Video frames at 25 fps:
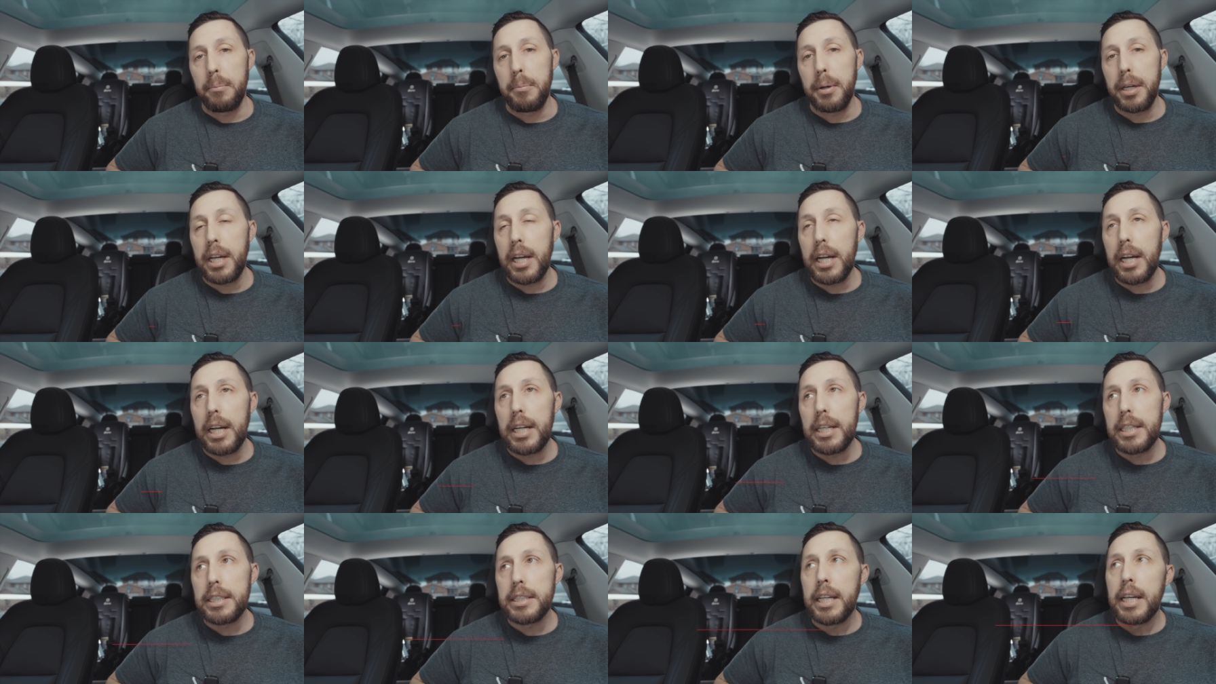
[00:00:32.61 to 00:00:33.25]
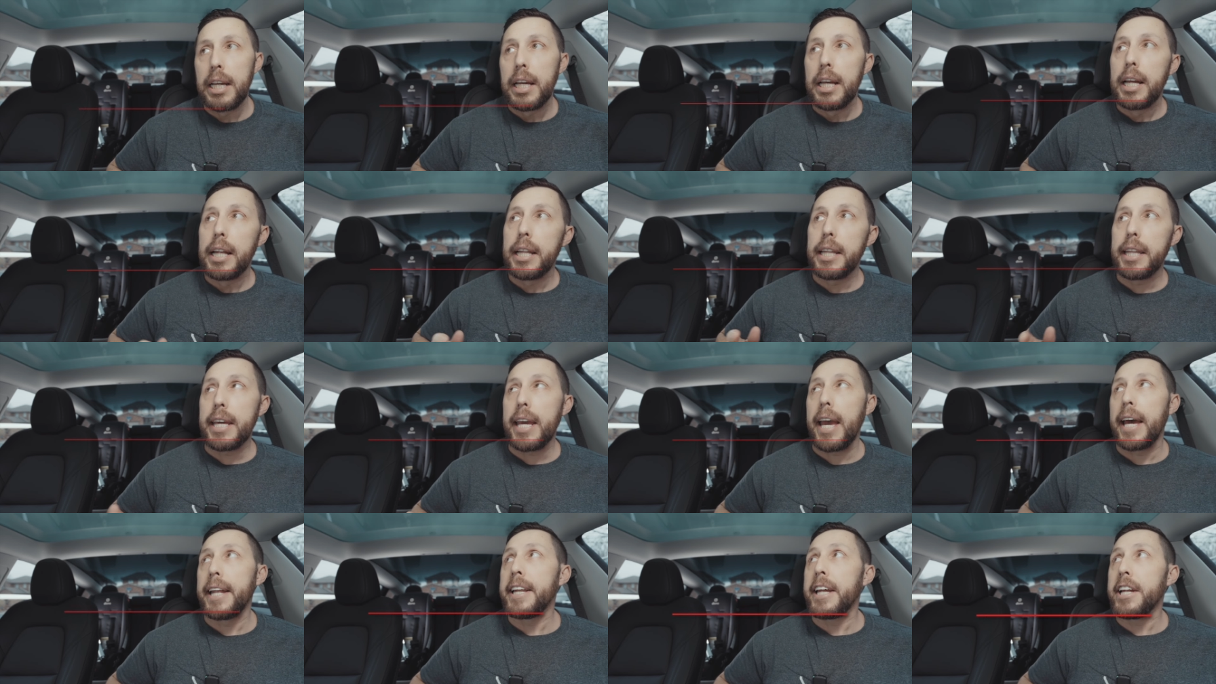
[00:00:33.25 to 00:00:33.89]
because
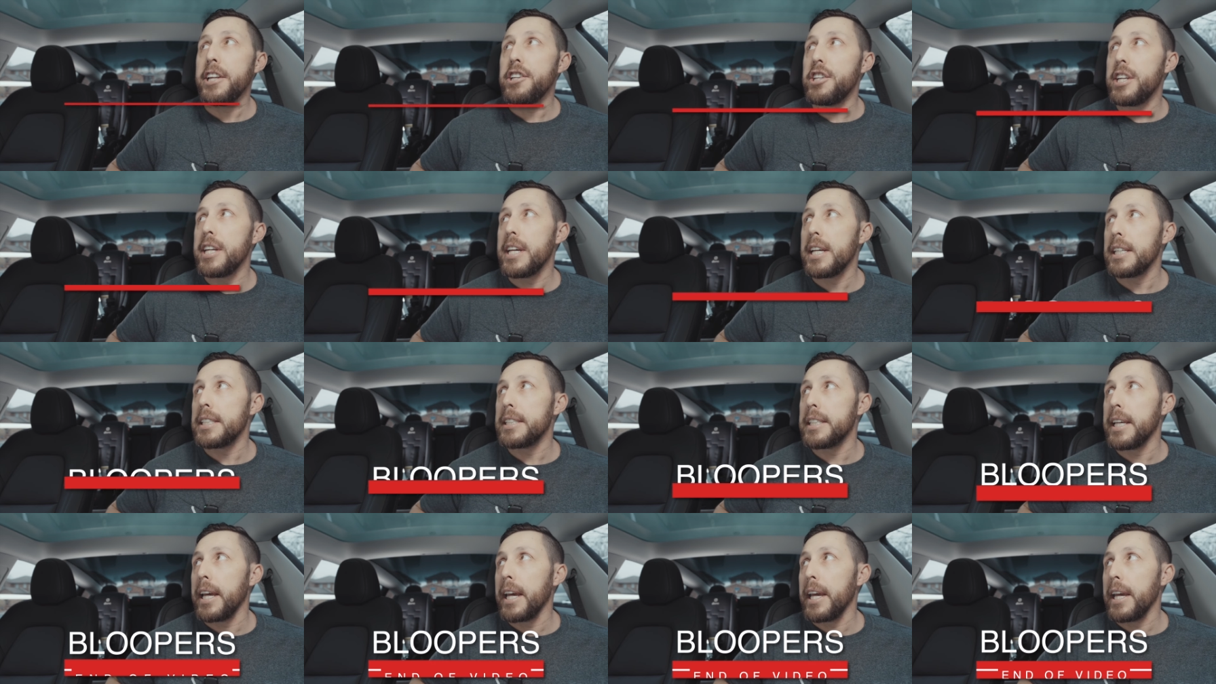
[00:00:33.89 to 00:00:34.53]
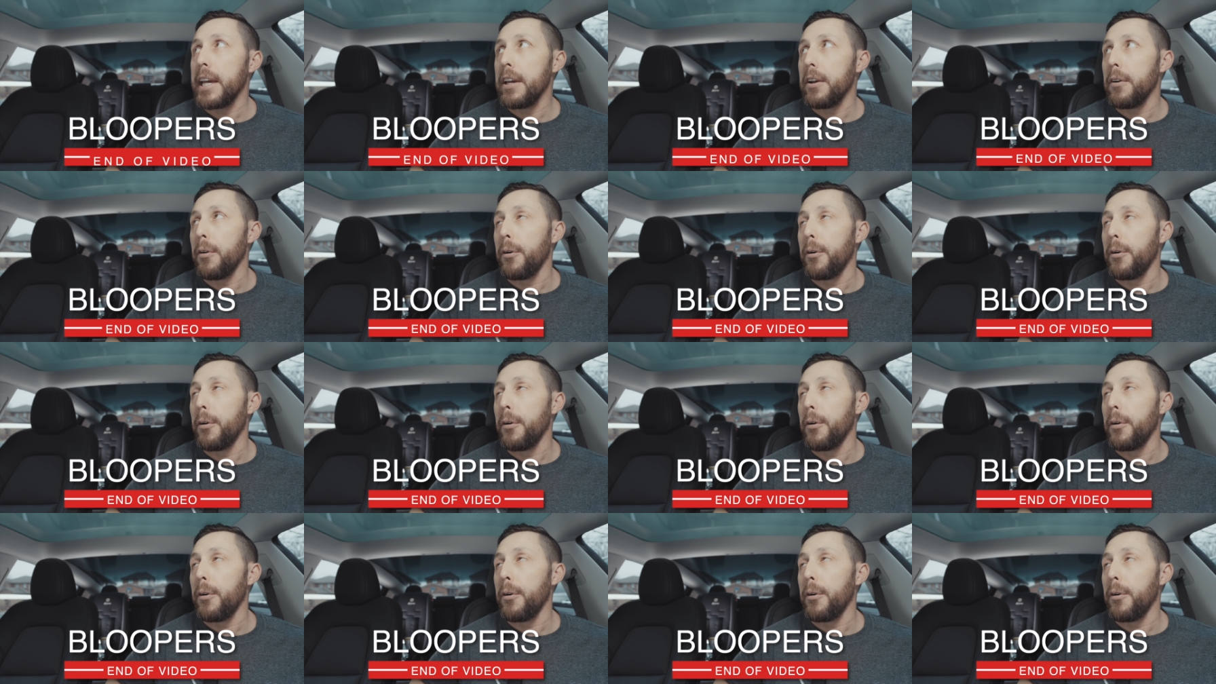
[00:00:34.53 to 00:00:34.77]
the NHTSA,